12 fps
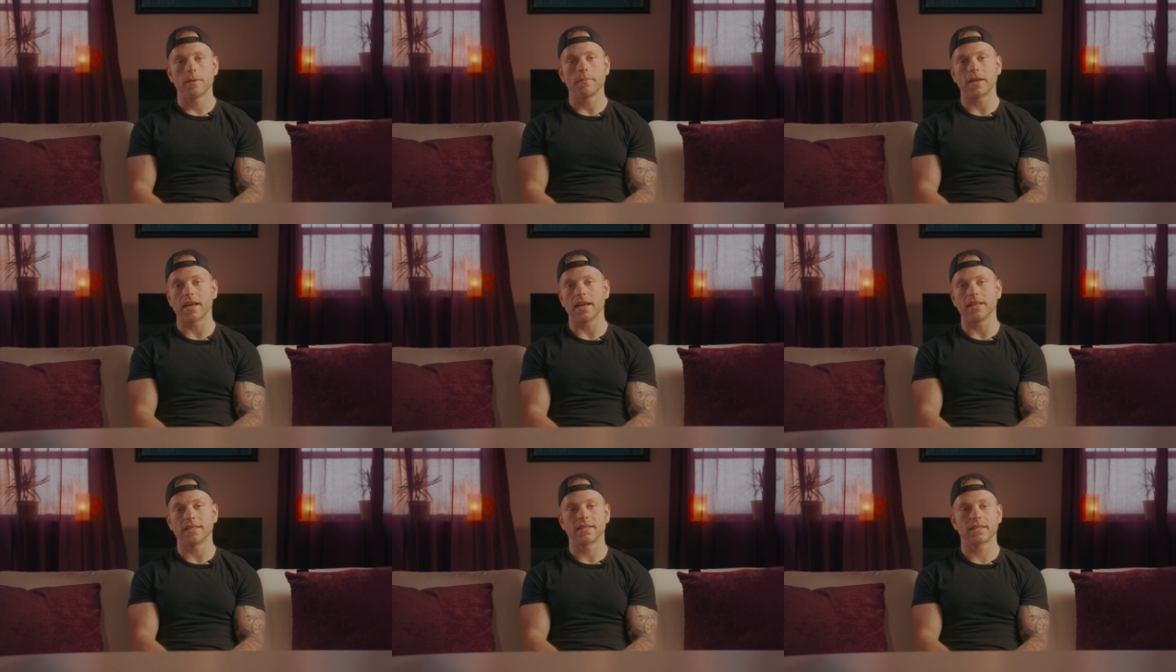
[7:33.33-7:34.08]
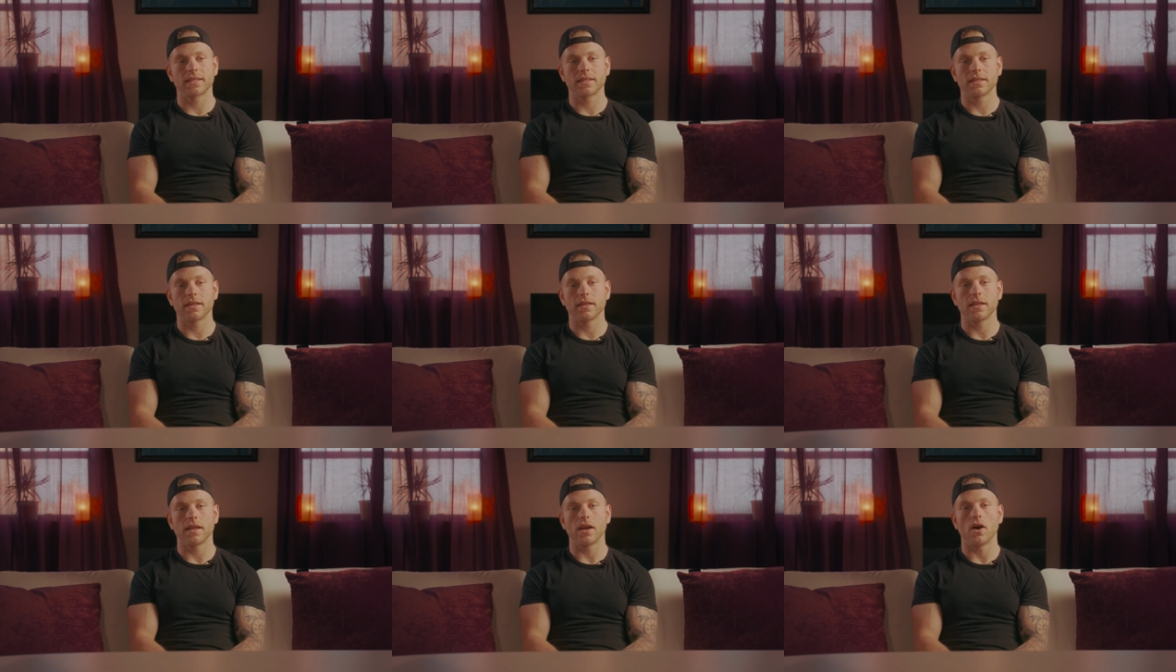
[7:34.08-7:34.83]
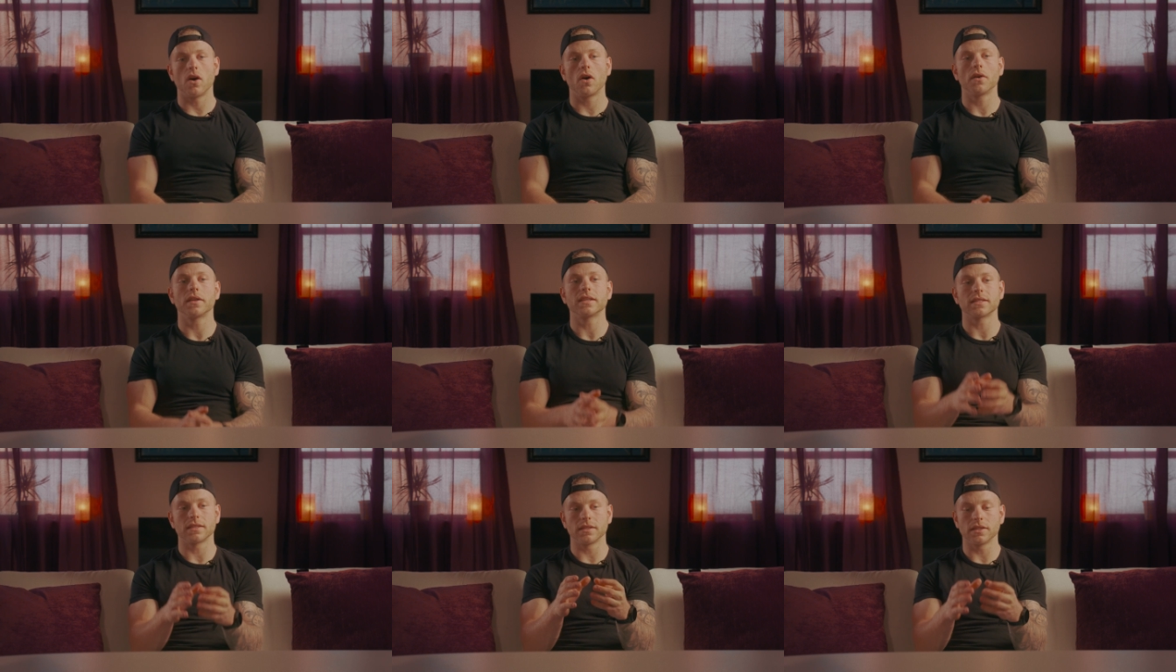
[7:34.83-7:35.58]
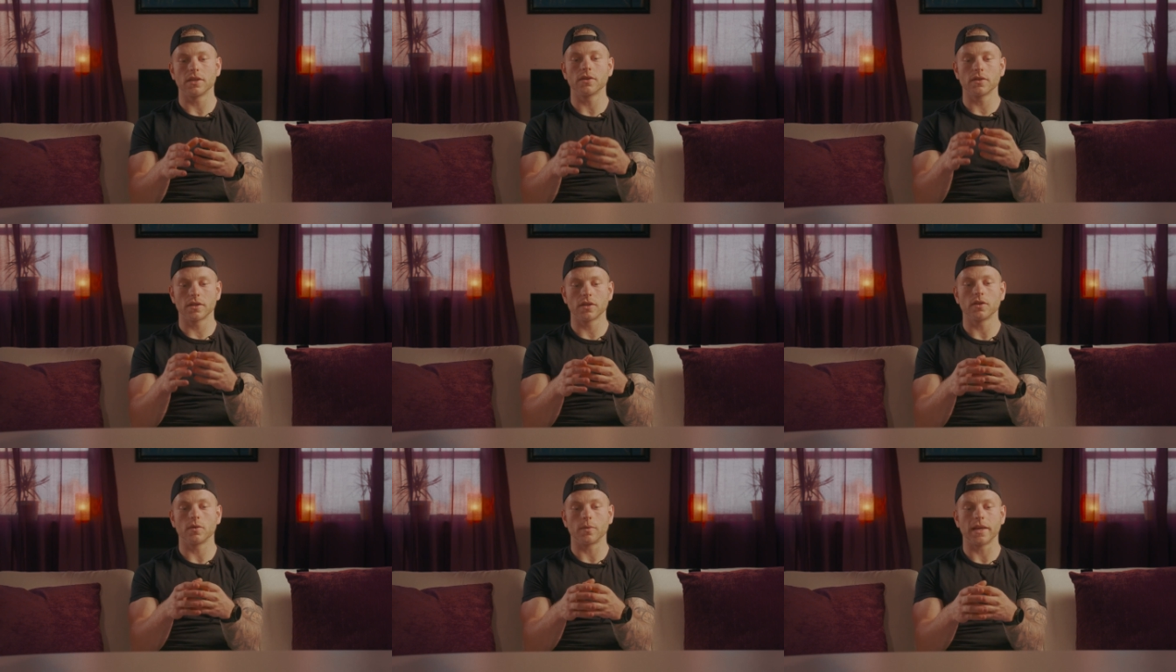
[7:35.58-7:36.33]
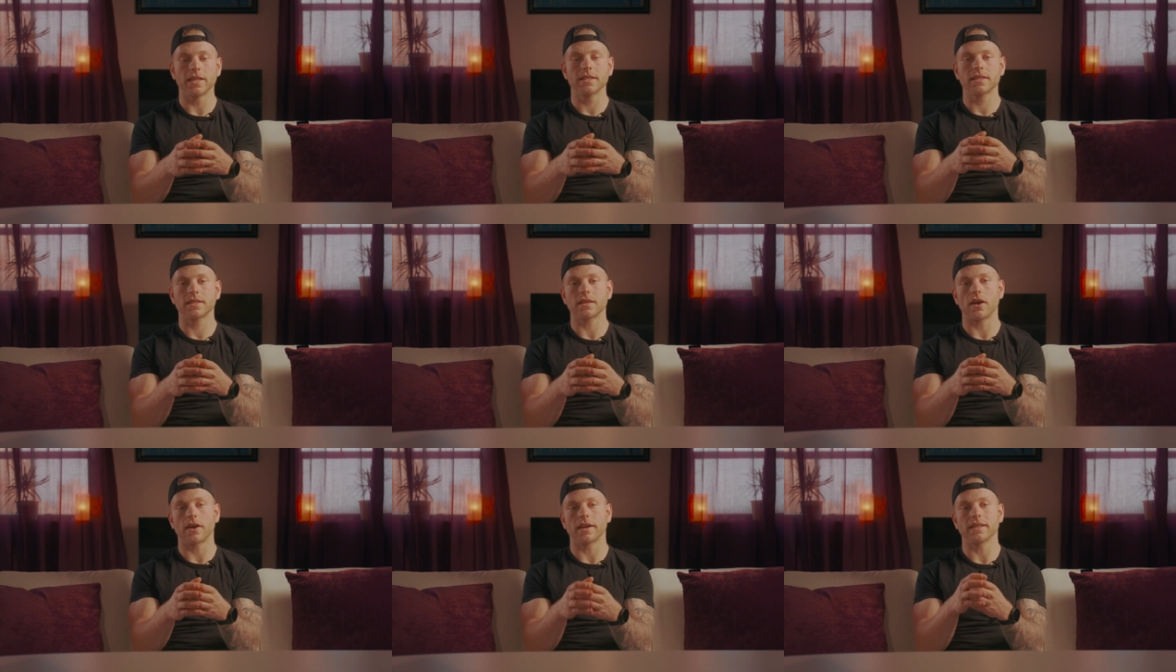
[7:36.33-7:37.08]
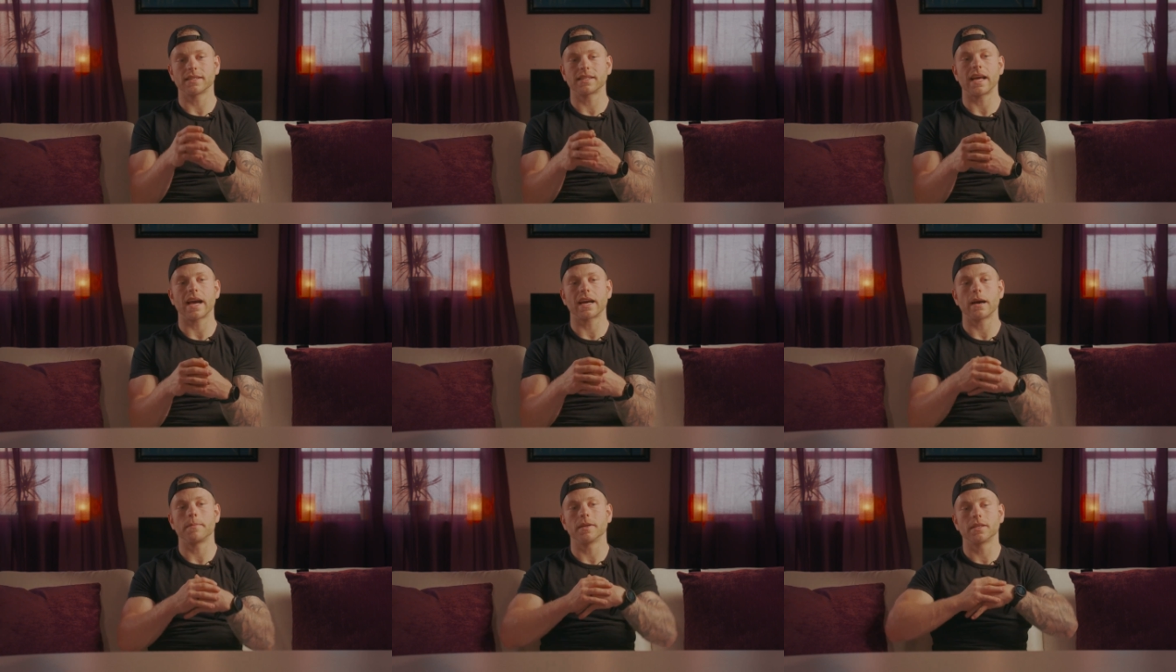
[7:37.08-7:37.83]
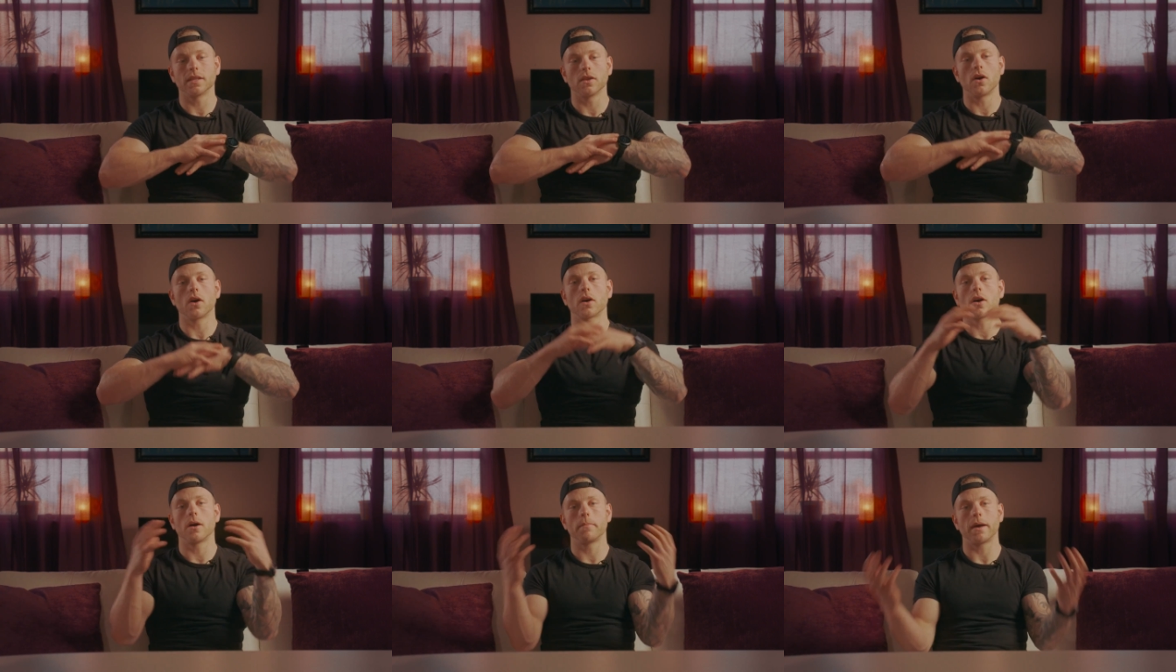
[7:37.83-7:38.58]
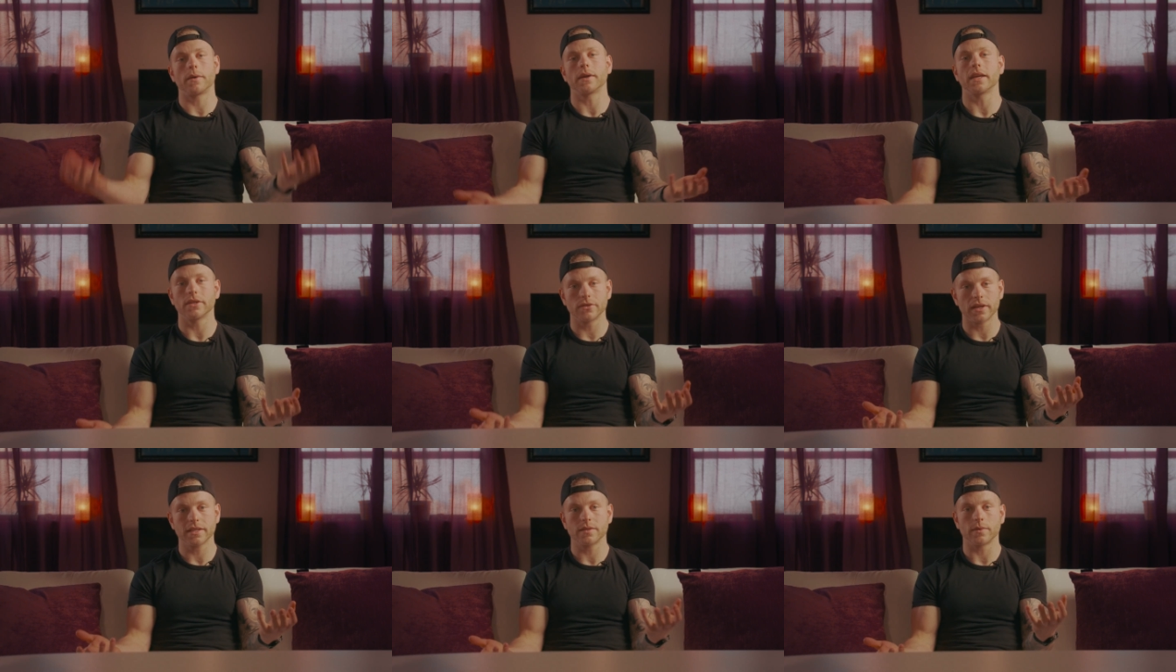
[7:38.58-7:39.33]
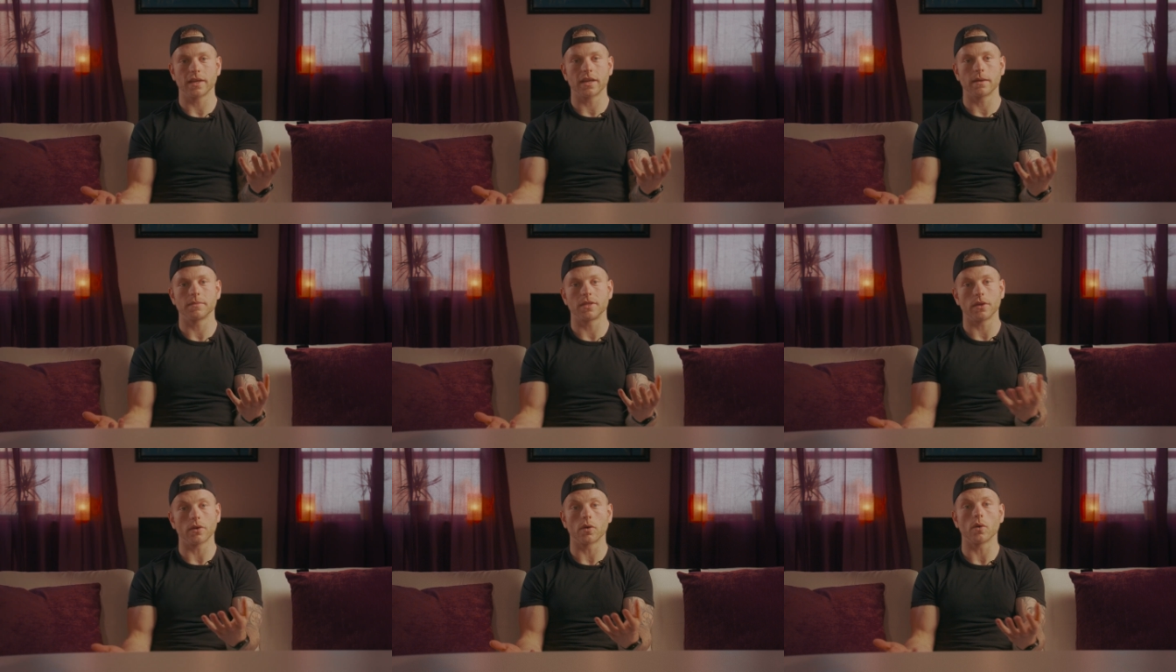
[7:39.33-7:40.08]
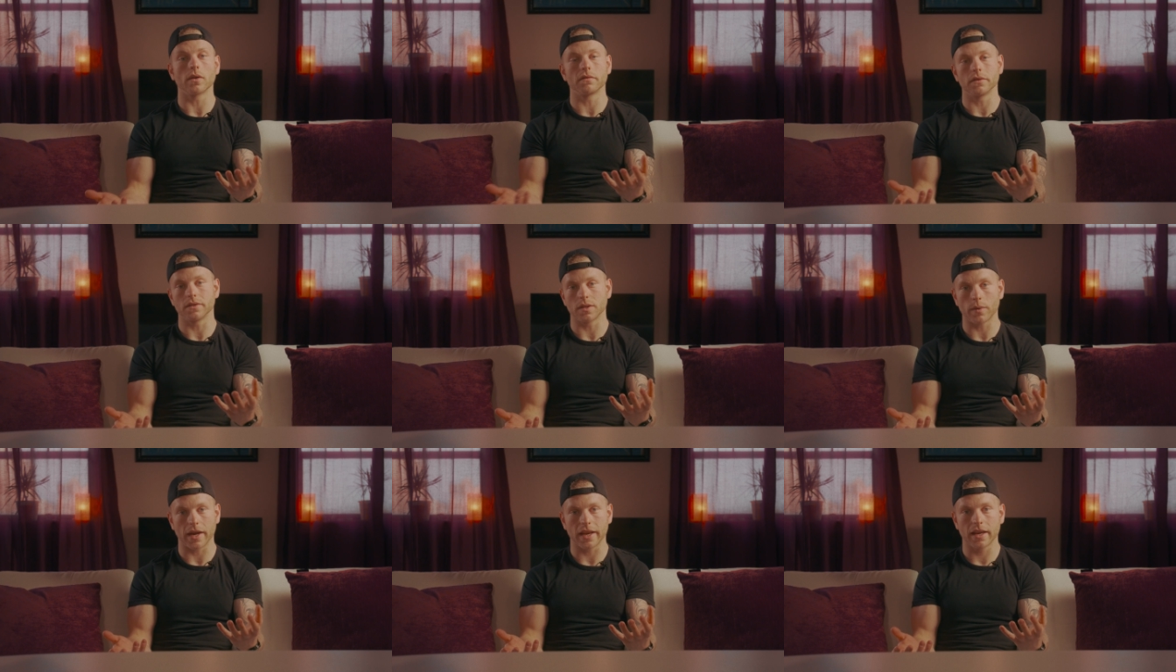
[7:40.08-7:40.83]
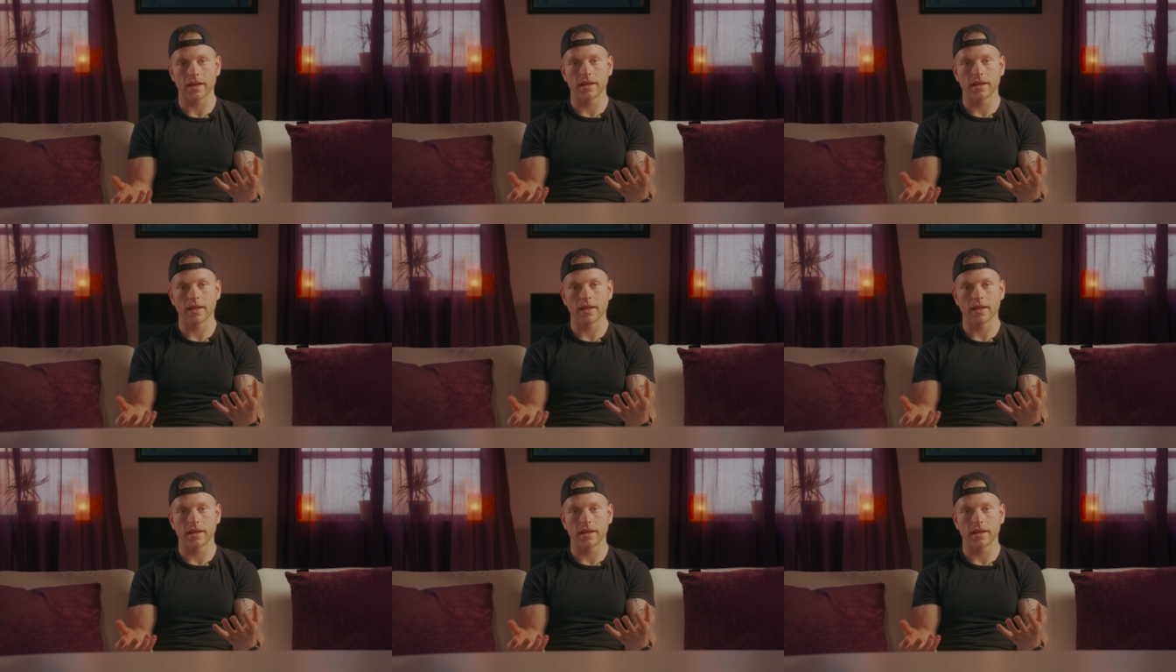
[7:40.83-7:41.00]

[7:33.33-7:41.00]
Because all these little wins are going to stack up into long compounding interest when it comes to your goal of losing weight.